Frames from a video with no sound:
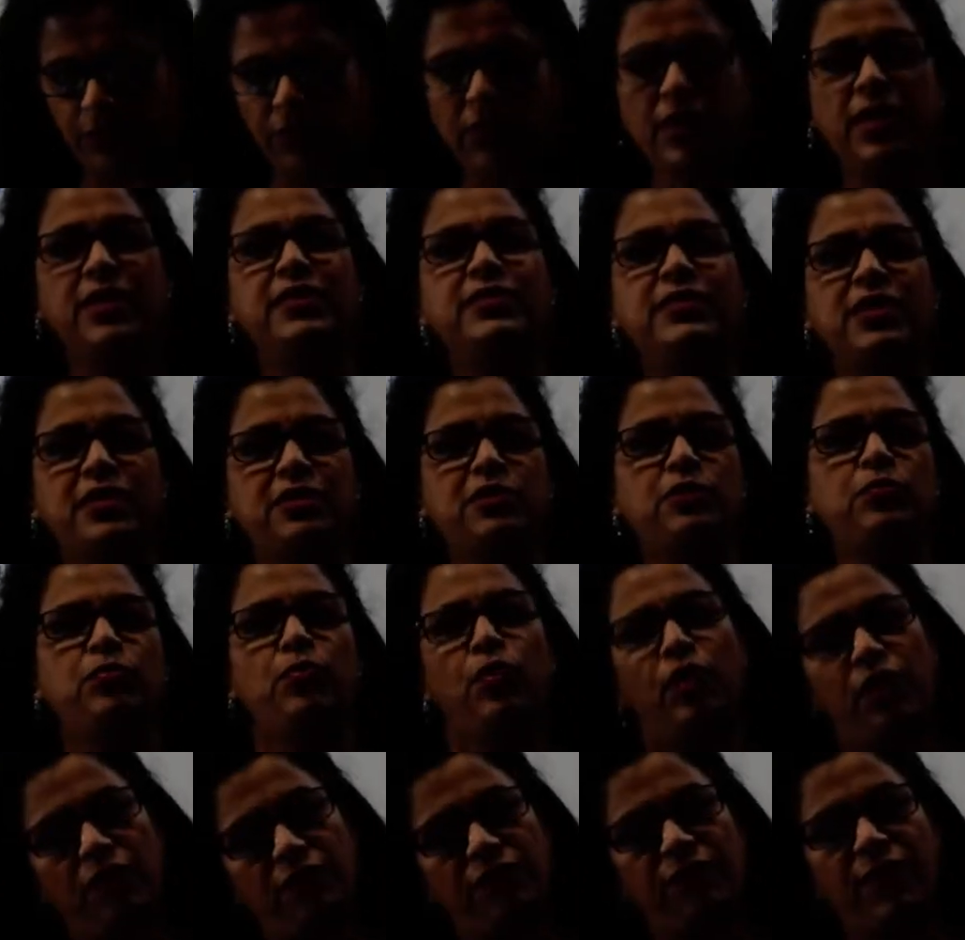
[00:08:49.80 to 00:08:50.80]
you can just
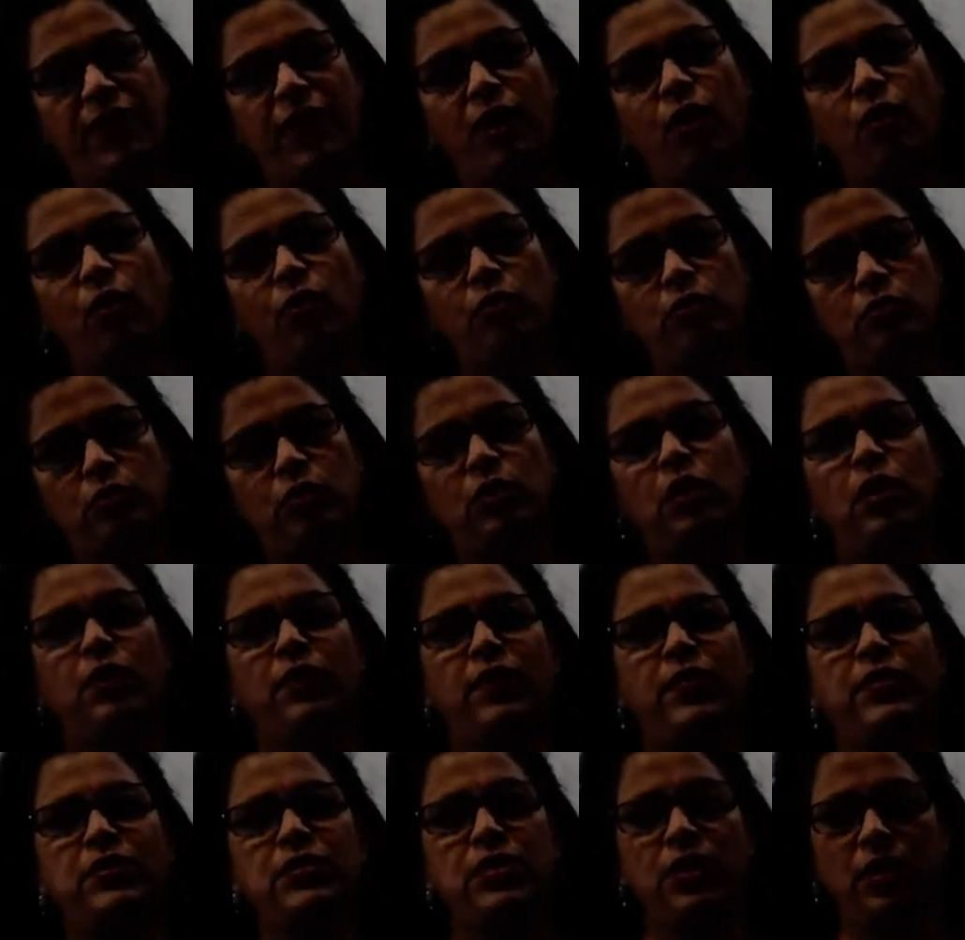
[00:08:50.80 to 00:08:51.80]
modify also the
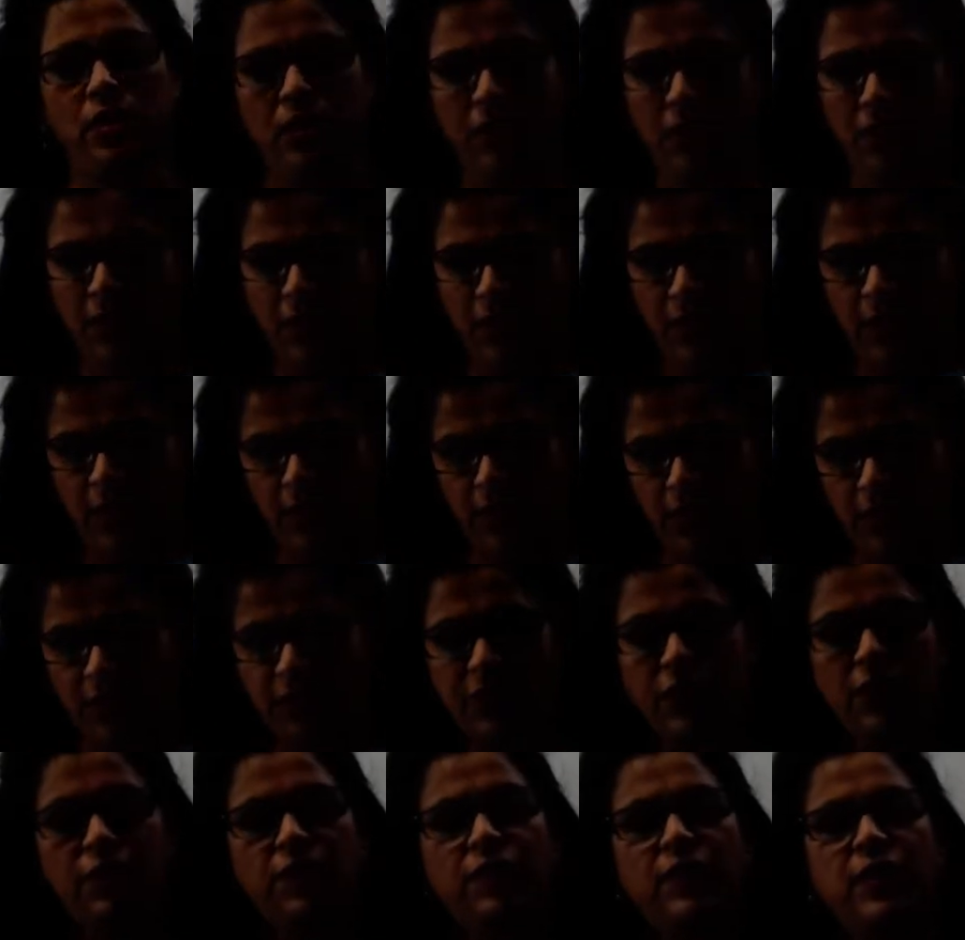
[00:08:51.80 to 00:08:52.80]
question.
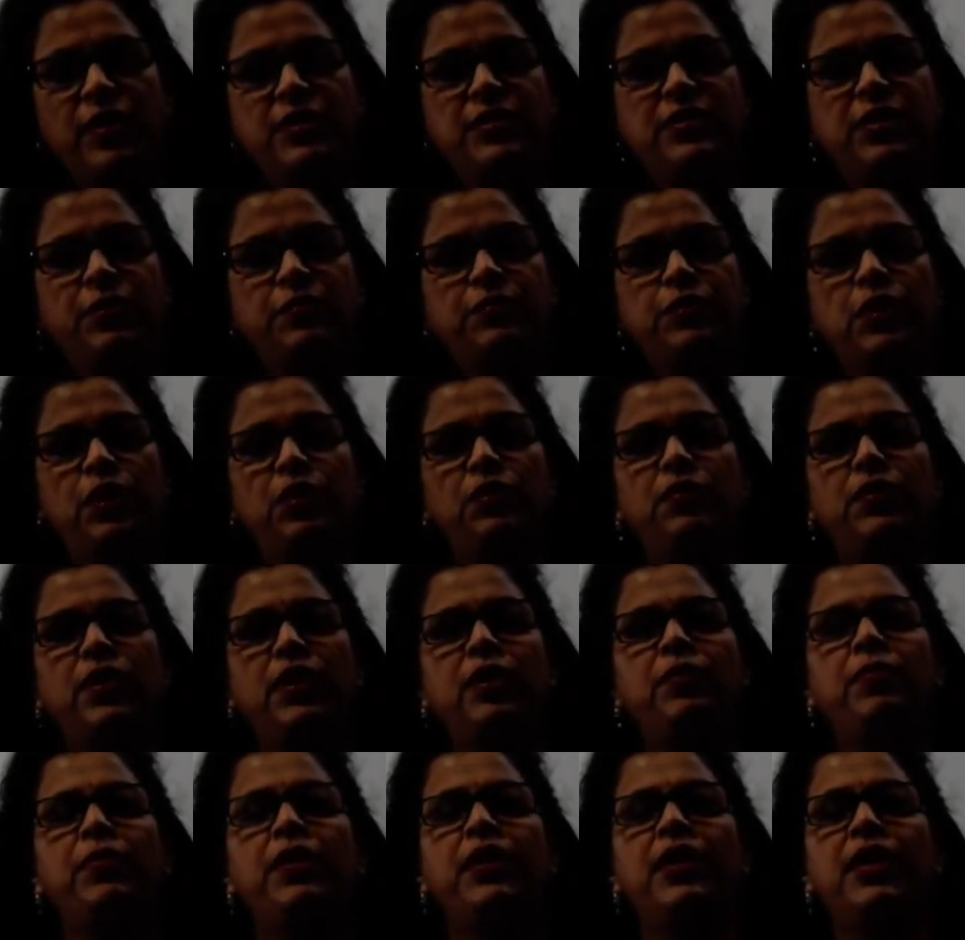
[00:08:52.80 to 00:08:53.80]
Instead of conception, you
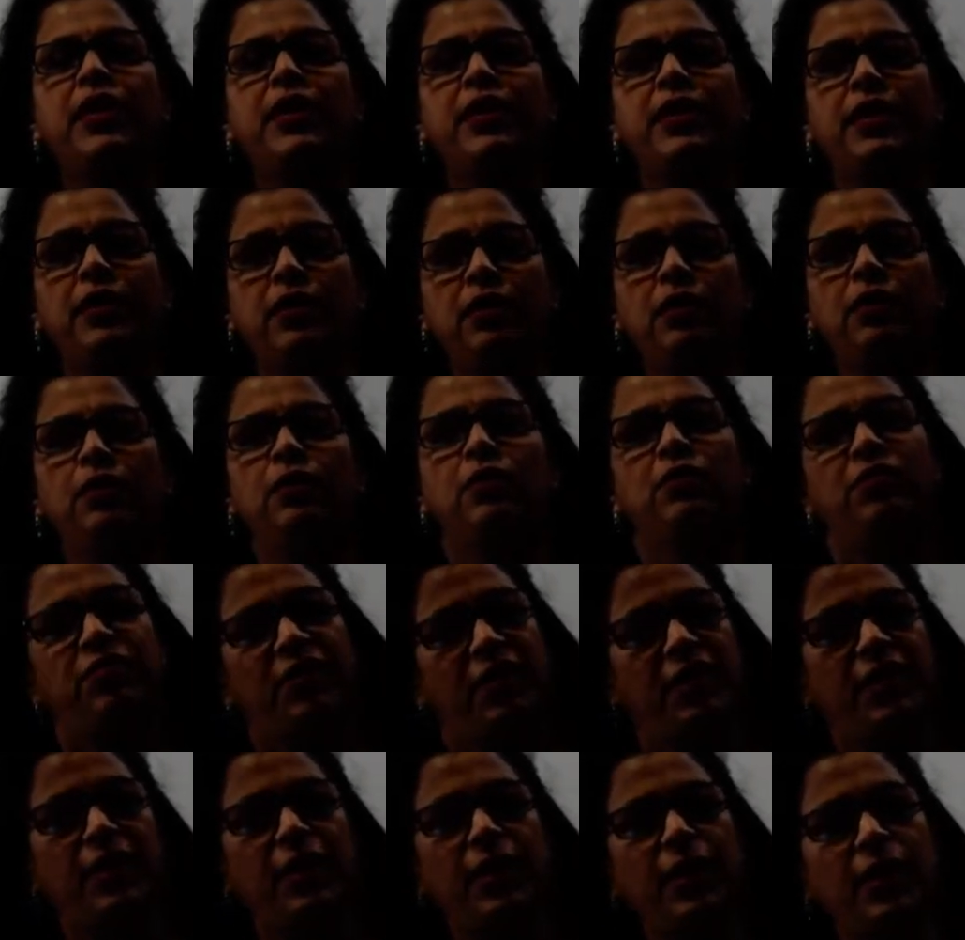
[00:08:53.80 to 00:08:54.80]
can be getting
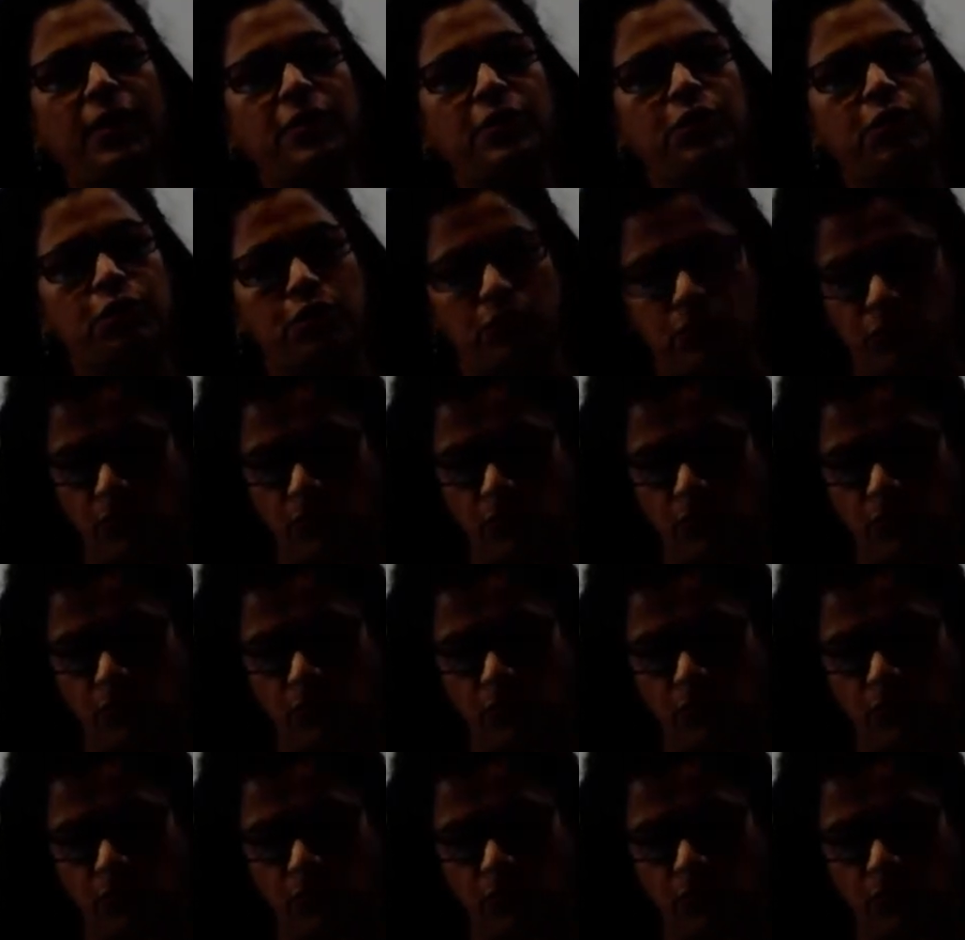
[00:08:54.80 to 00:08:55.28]
fertilization